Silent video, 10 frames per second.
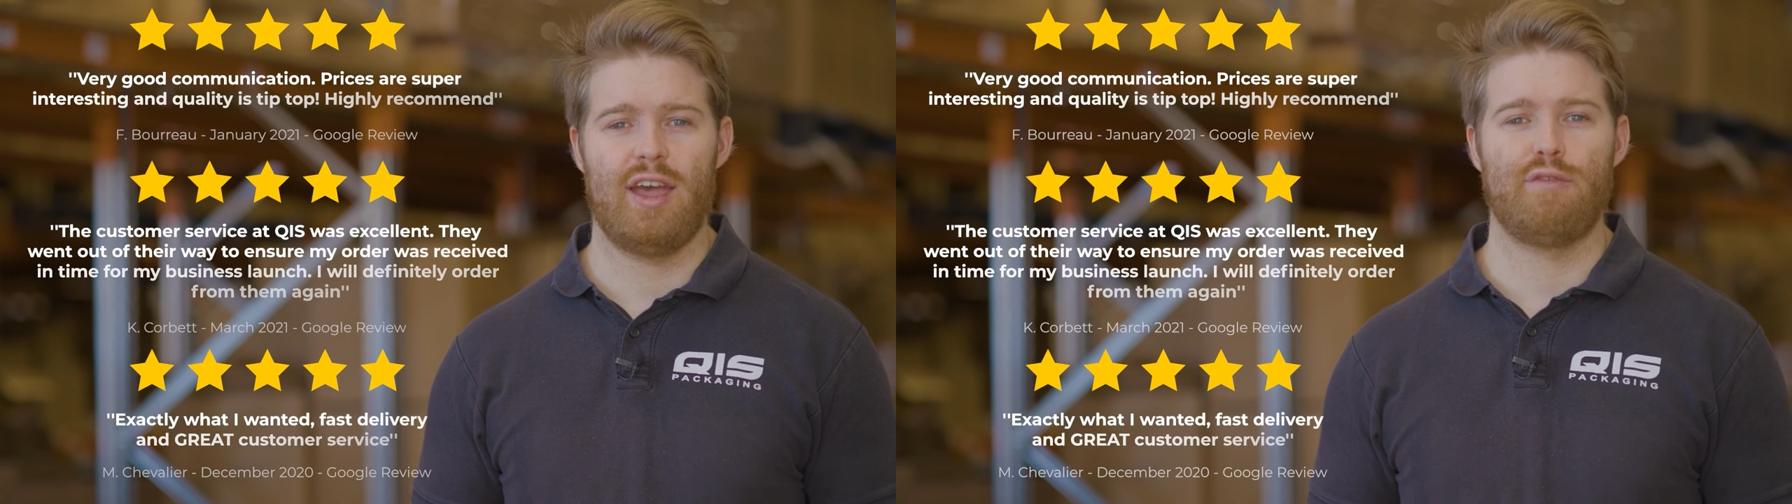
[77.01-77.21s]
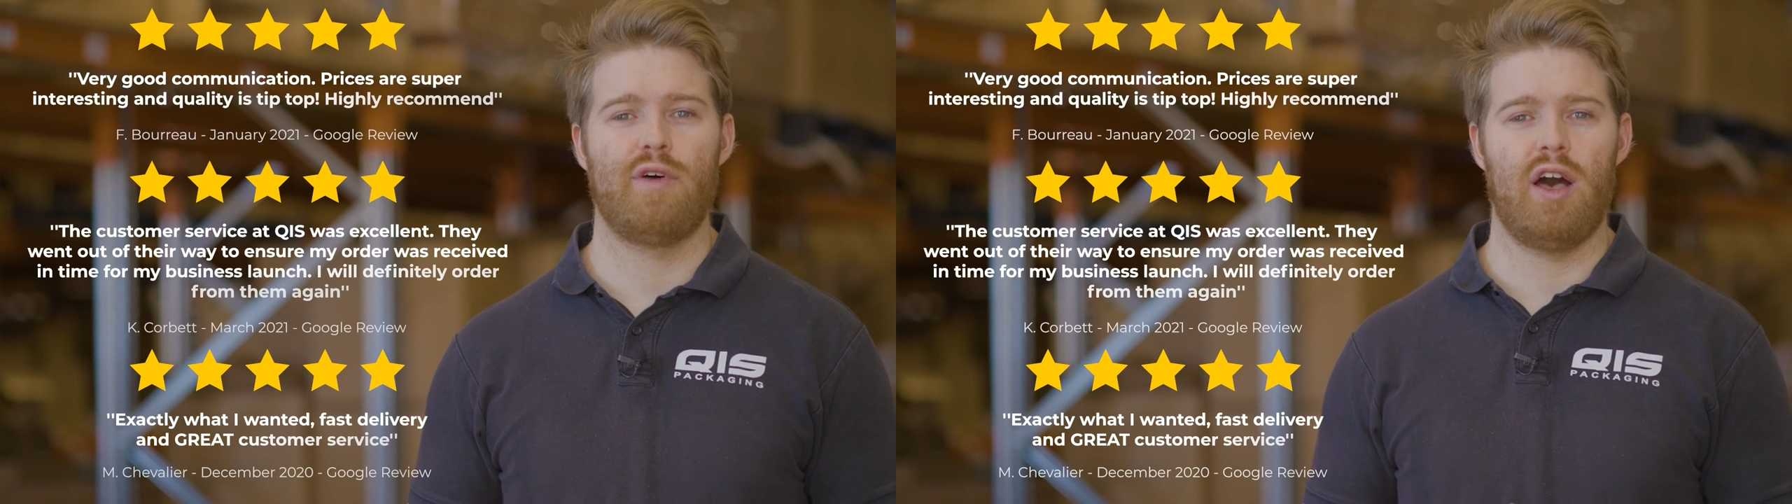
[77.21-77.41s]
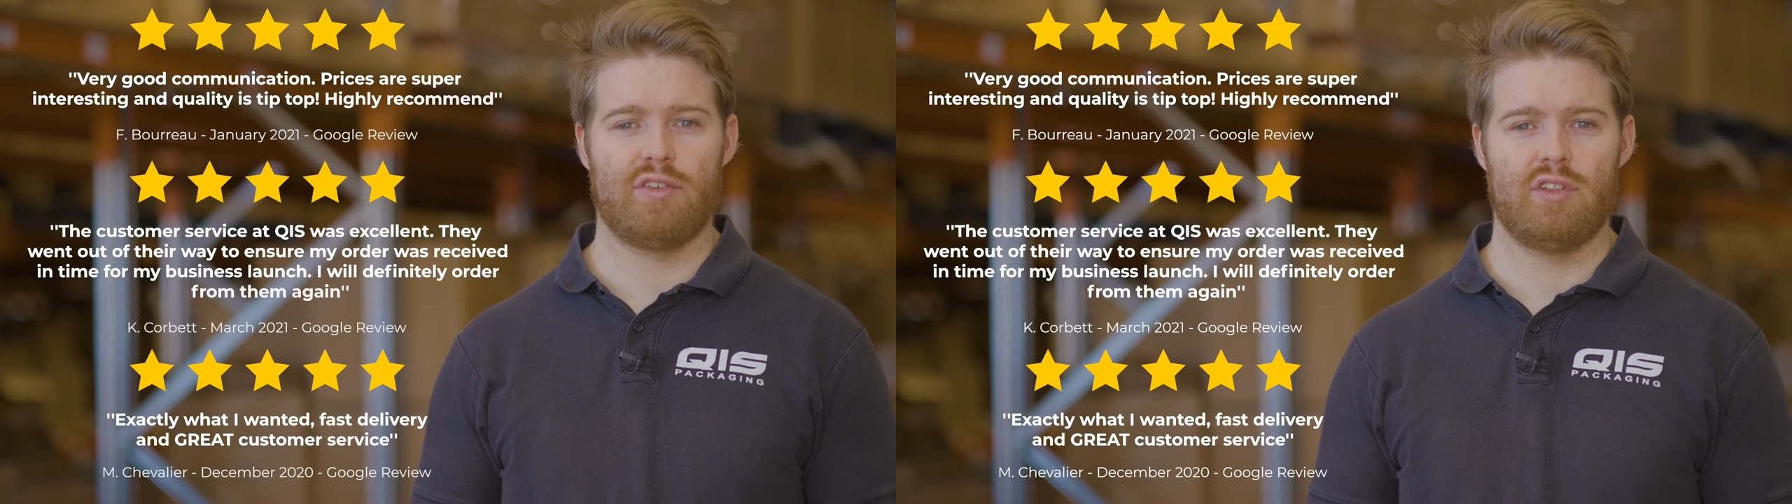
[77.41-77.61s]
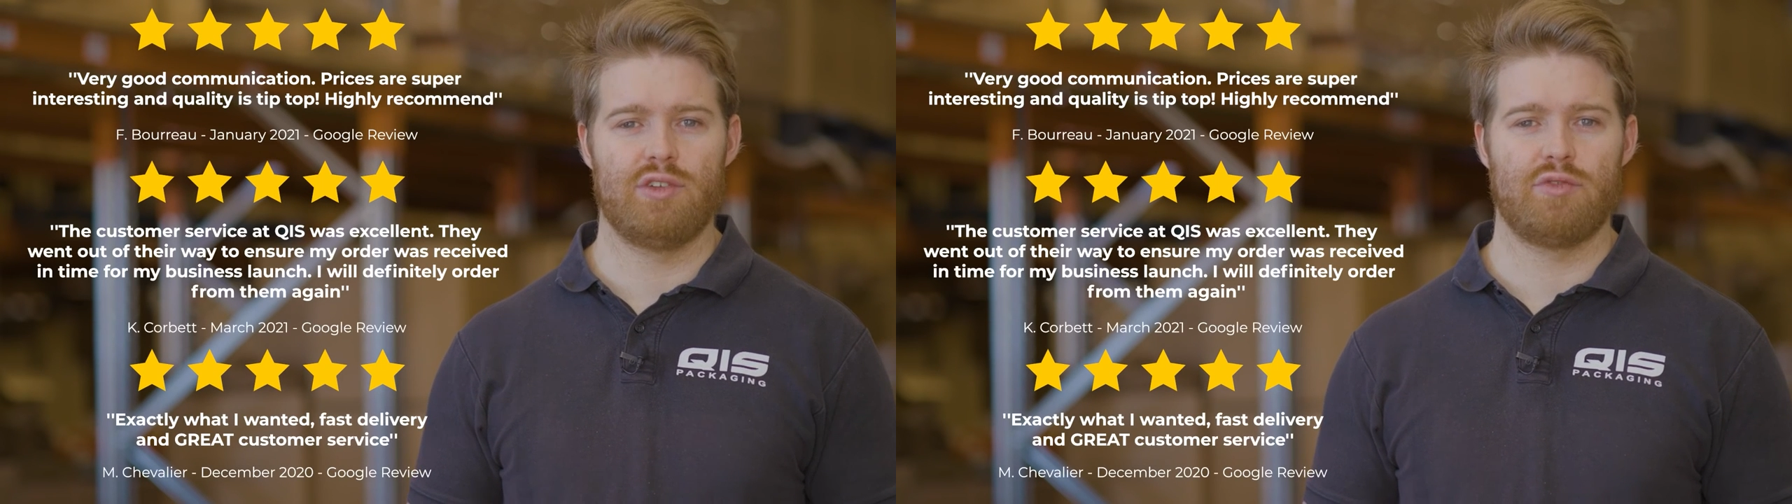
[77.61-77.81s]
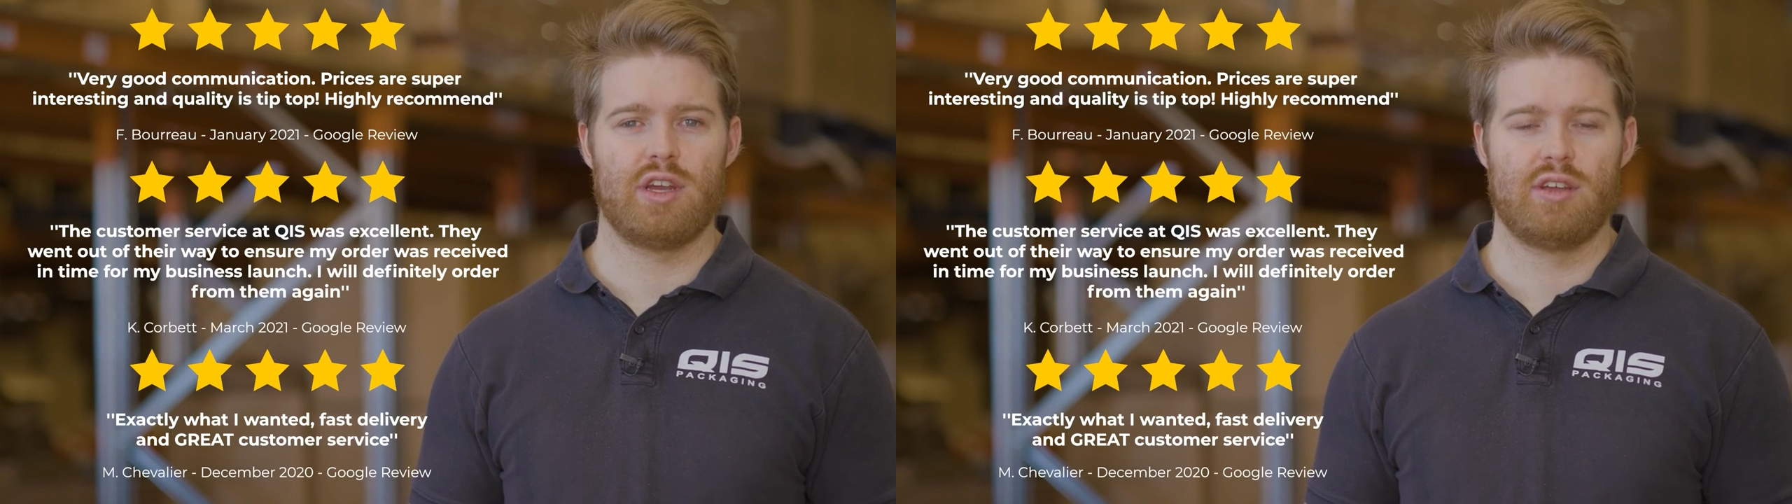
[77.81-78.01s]
and fast
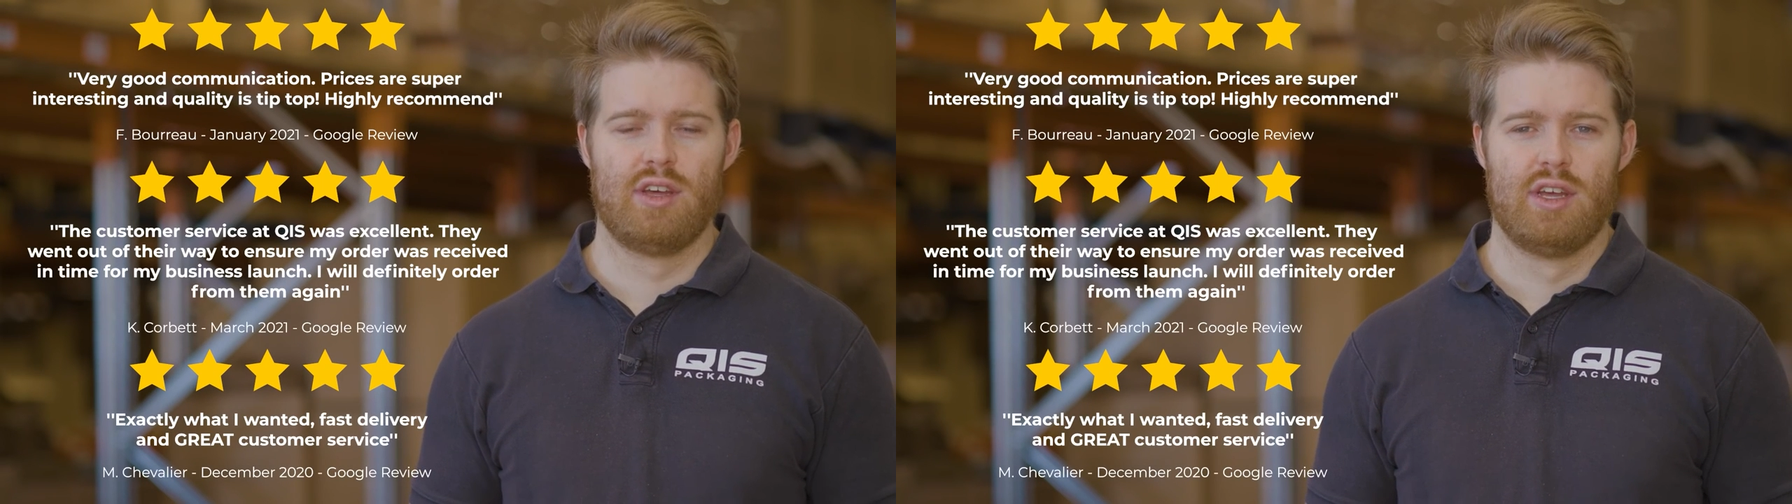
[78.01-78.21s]
delivery.